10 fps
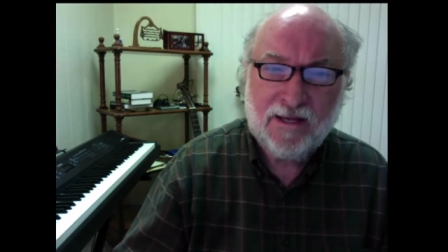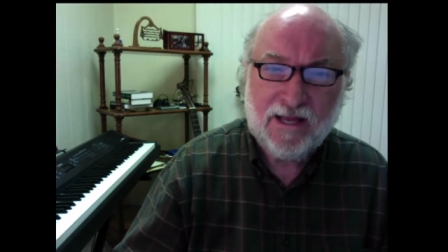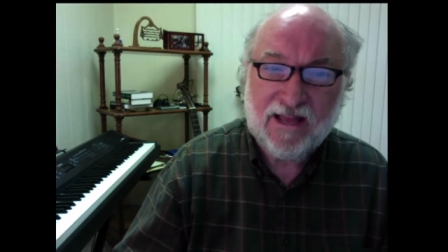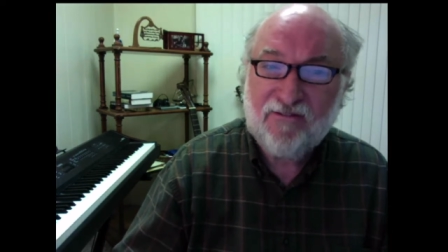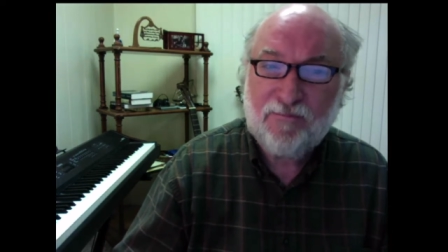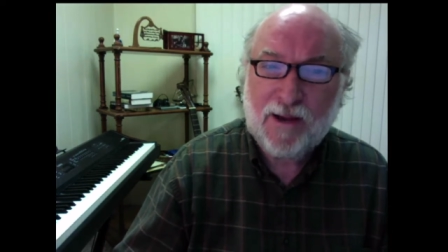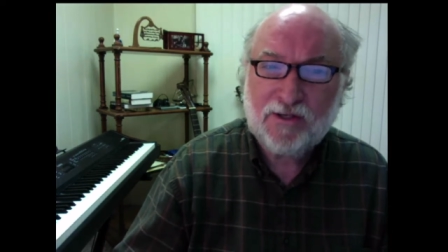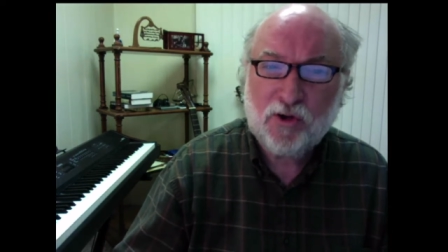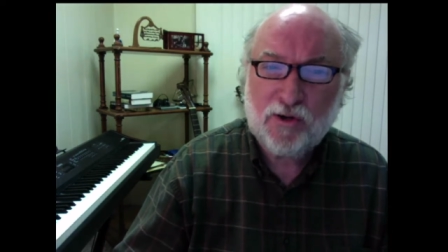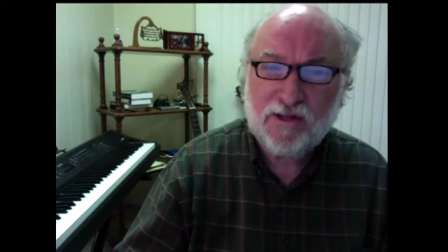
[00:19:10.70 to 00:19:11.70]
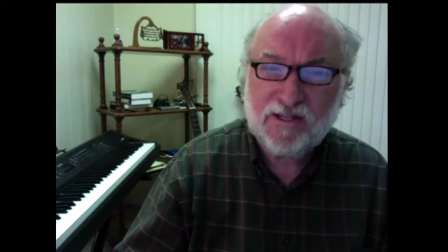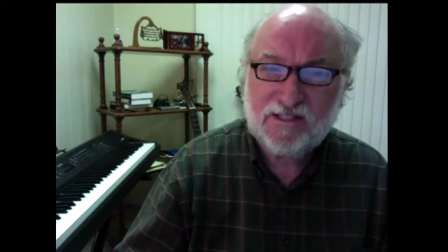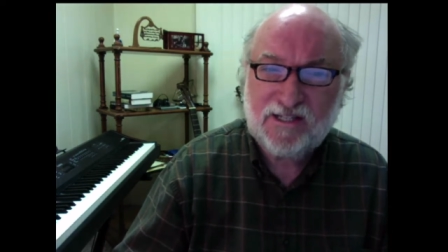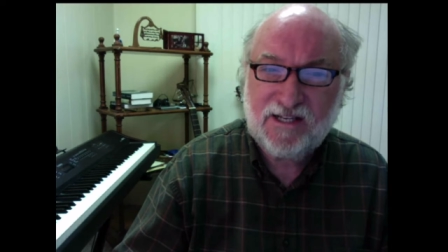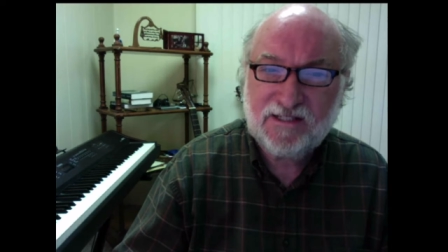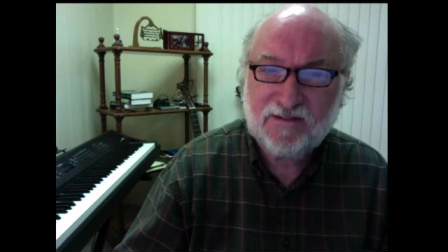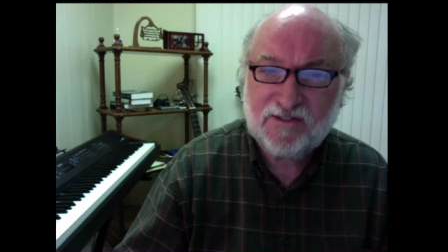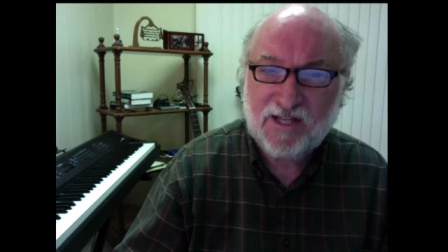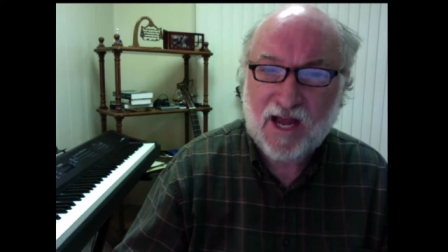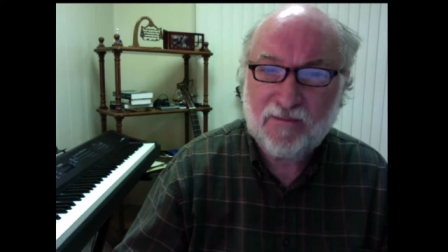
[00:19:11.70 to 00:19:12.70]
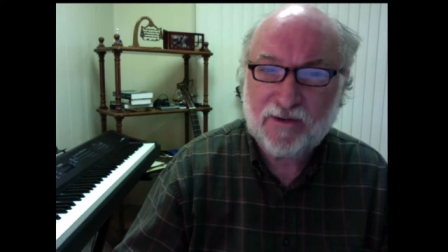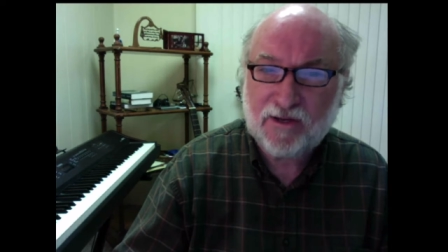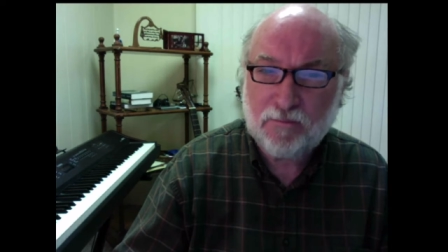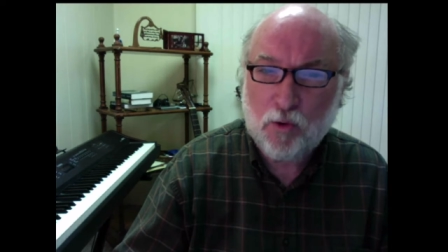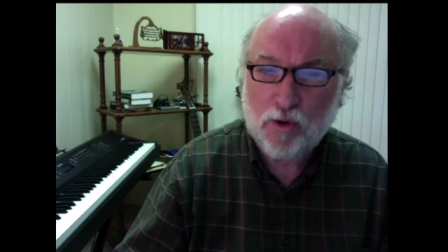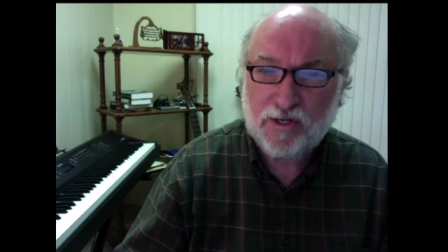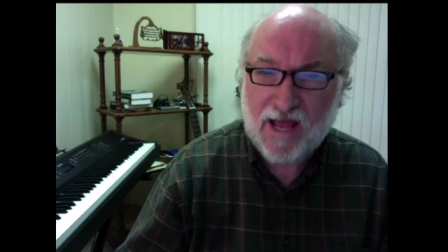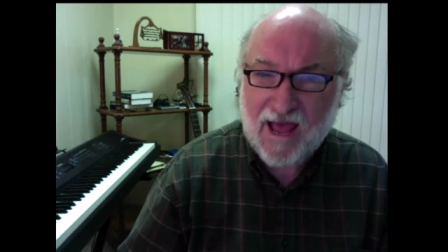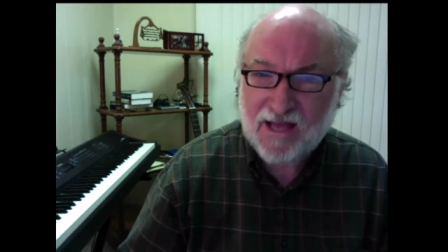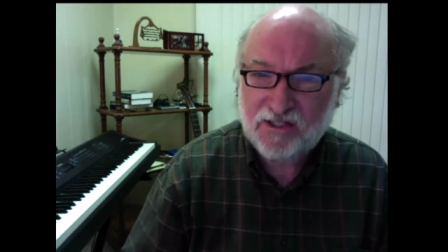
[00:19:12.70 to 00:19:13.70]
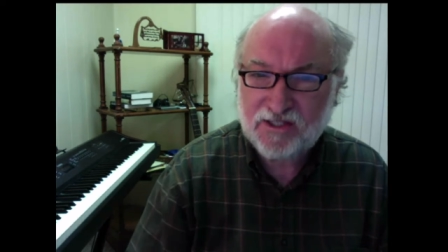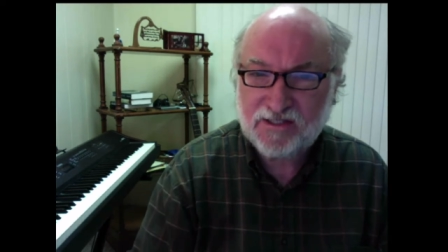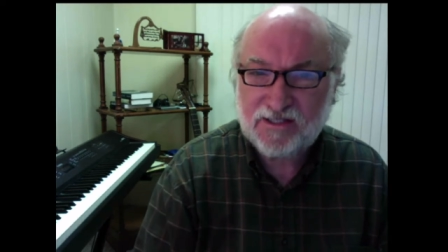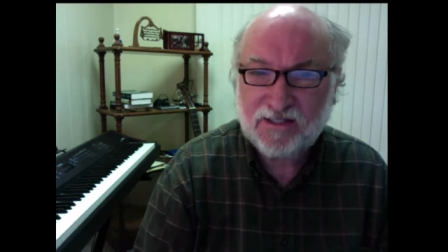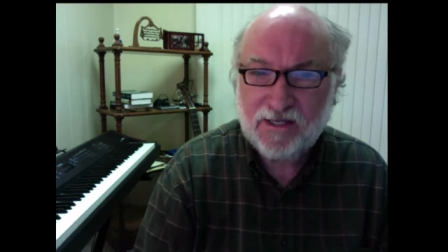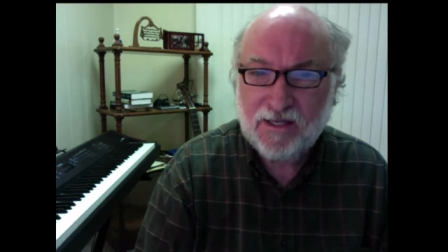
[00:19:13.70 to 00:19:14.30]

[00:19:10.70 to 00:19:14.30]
if by turning the cities of Sodom and Gomorrah to ashes,